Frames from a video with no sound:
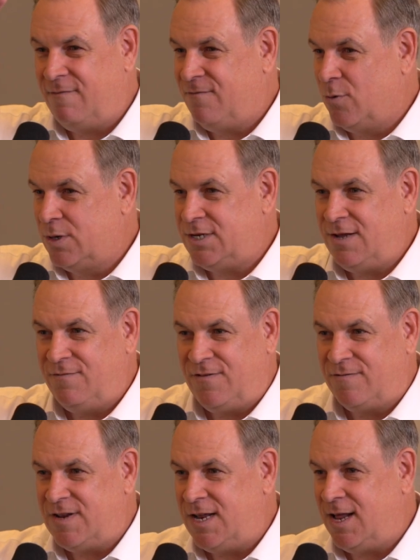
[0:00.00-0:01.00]
14,
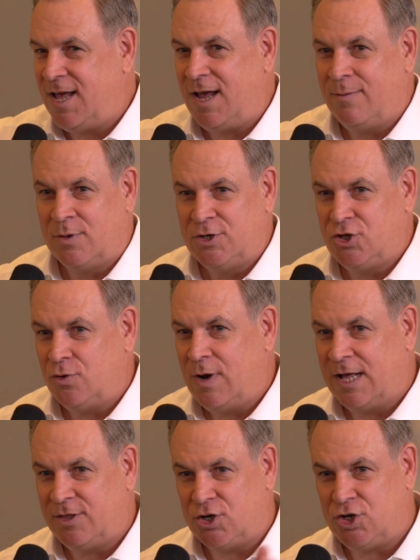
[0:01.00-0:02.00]
15 cameras
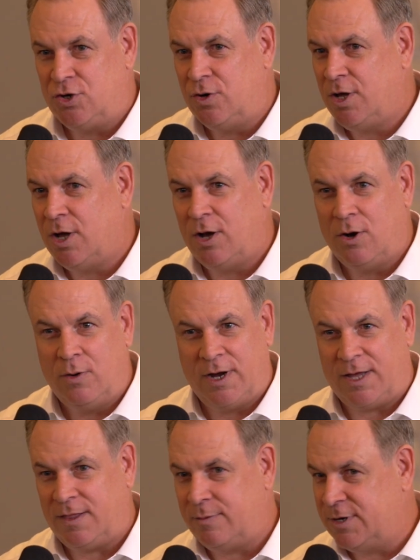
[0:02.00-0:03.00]
throughout the studio,
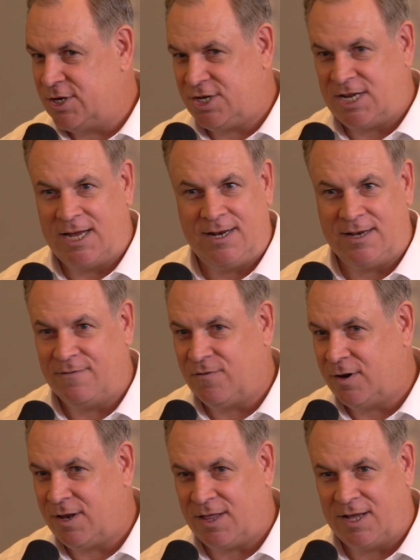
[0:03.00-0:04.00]
and they would just take
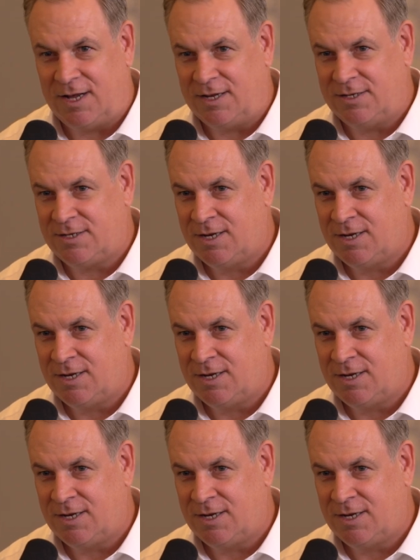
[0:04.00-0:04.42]
different things.